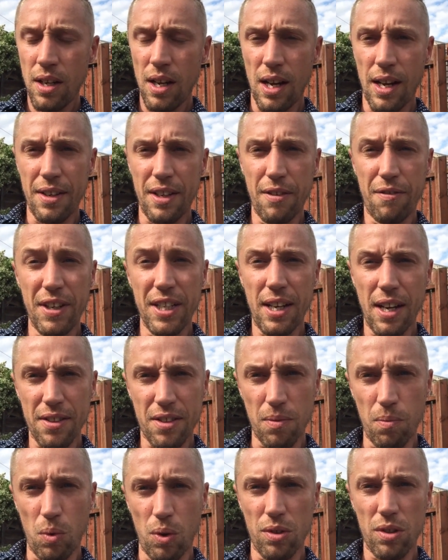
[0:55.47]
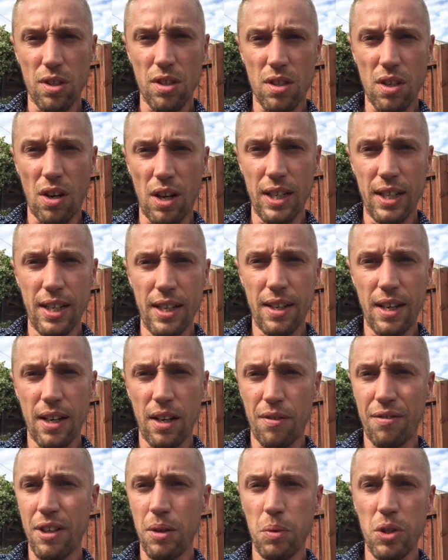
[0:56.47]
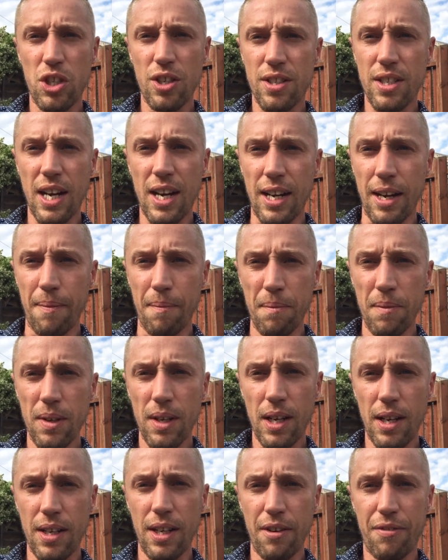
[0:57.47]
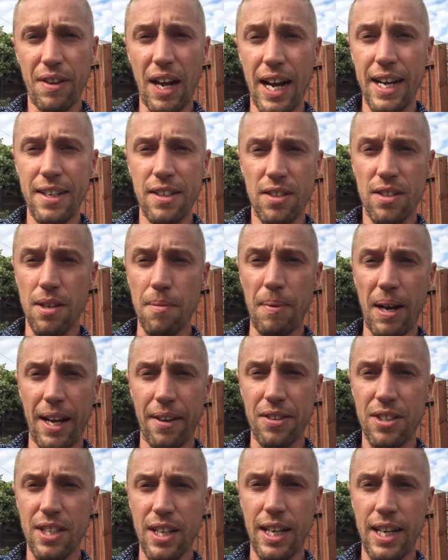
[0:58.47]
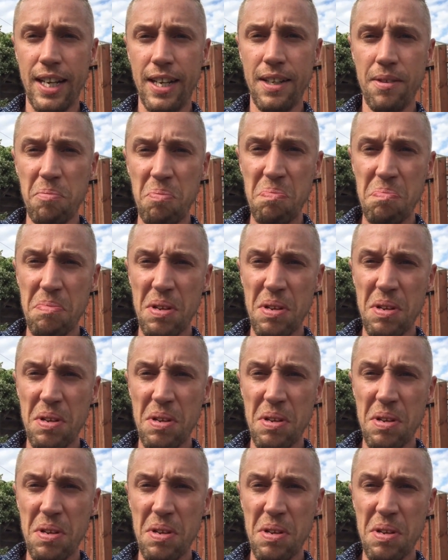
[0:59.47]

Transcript: And if he doesn't want to sign it, then I think we should sell him. And if that is to Man City,